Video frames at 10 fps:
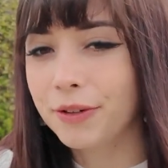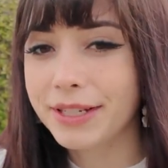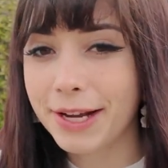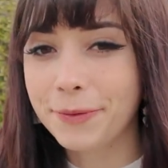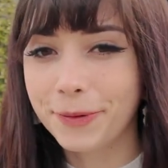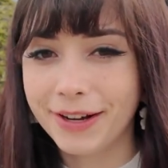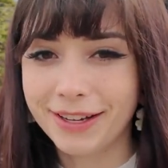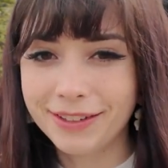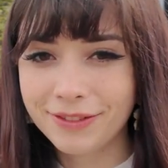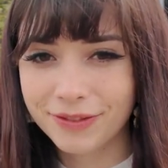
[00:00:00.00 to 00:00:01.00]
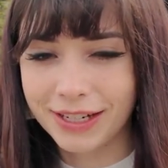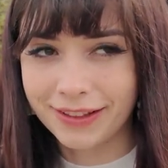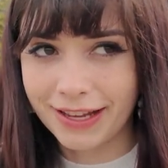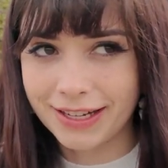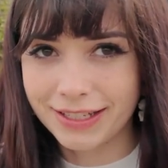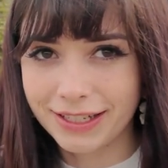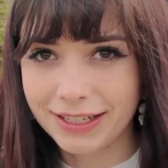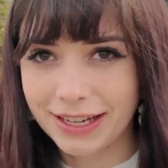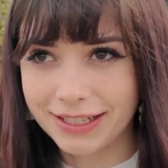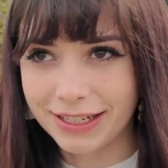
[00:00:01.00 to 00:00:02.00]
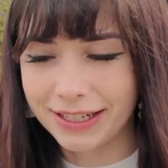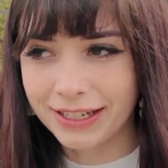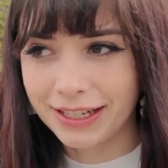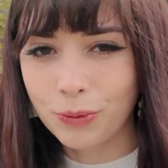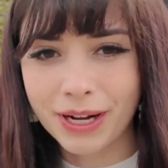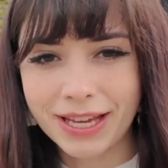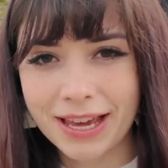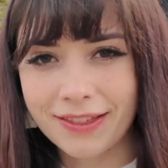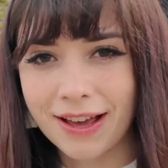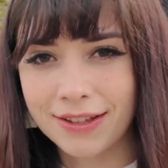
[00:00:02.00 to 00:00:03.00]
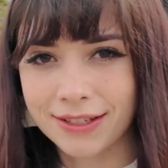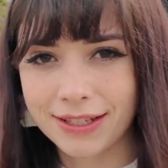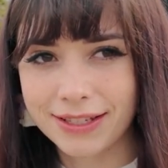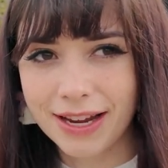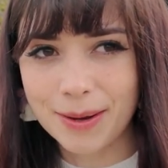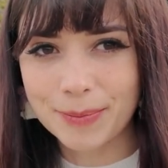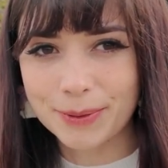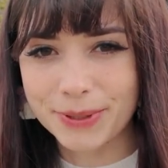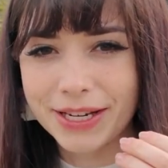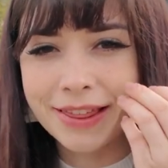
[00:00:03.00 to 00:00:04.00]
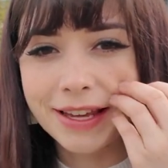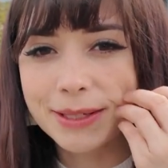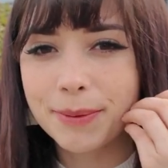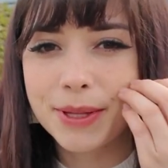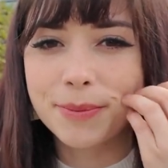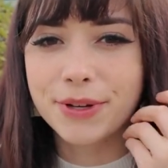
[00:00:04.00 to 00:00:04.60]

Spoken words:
On day one, when I landed, I did 28,000 steps, which I think is probably the